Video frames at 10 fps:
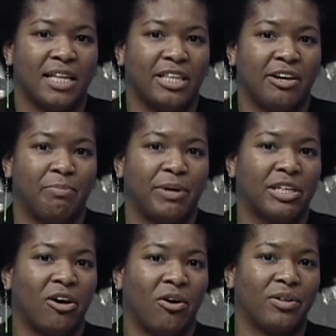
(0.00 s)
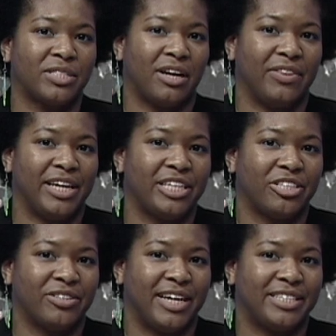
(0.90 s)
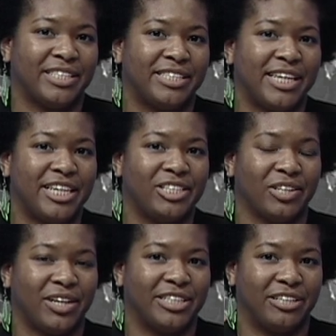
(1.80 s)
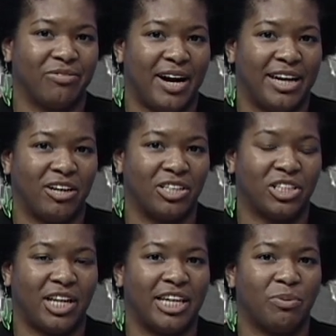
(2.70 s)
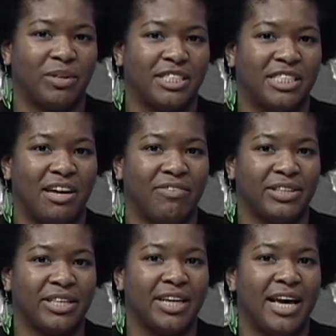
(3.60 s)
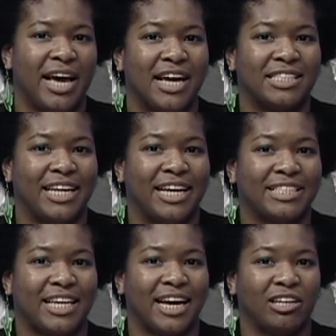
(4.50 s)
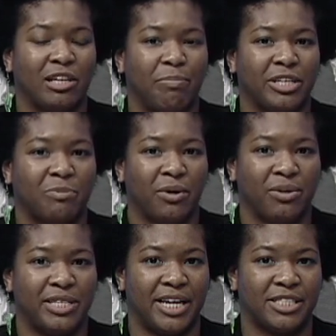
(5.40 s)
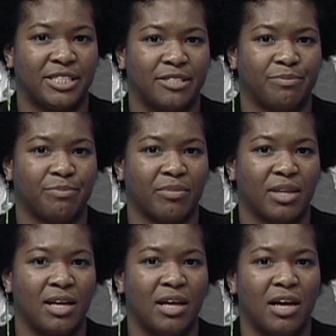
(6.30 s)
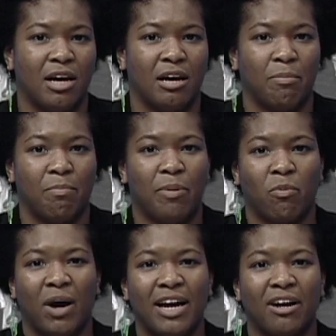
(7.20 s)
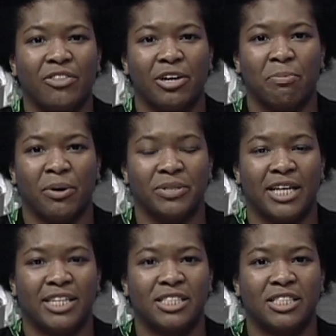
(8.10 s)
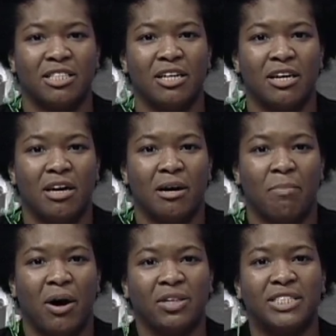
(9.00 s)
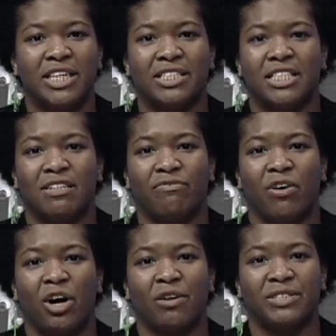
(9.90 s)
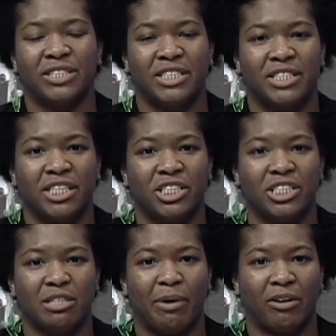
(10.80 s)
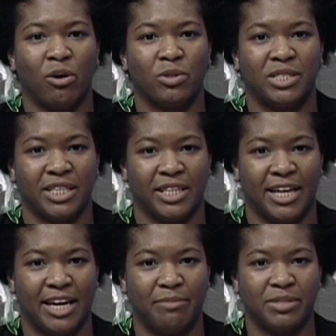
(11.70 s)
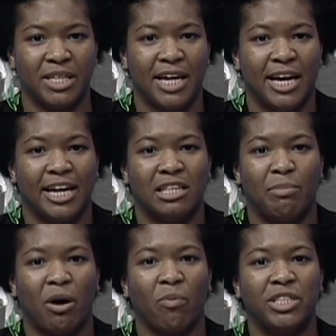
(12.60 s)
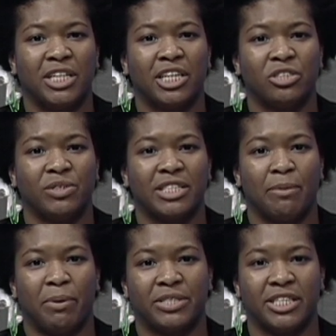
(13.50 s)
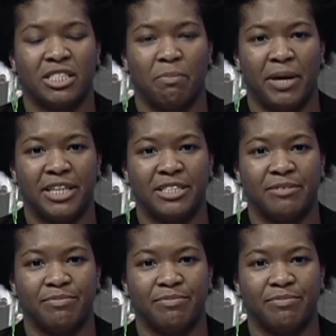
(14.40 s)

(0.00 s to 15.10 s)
There had been calls on the internet to stage the London ride on July twenty-seventh as an anti-Olympics protest. But why are there protests? Politics is involved in decisions about hosting the Games and about which countries can participate.